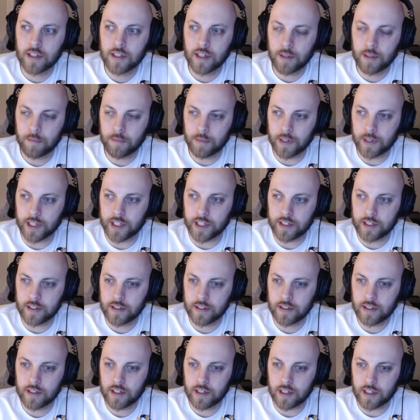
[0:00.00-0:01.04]
But
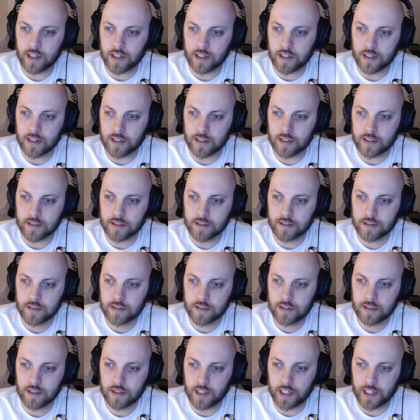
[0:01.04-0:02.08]

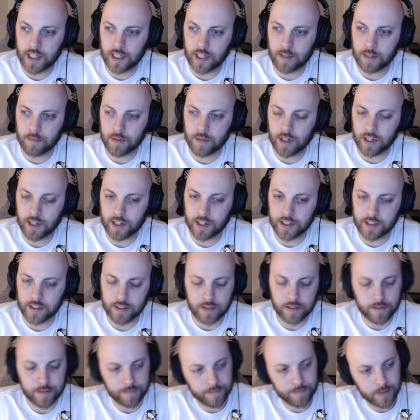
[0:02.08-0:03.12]
they kind of brought
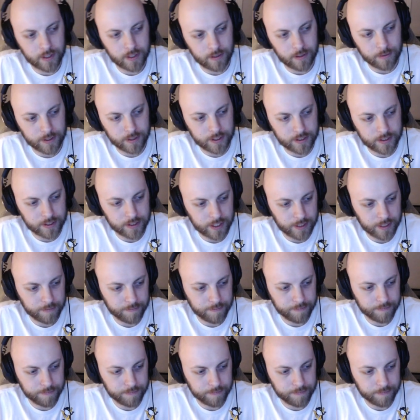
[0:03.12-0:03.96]
in, oh, what's his name?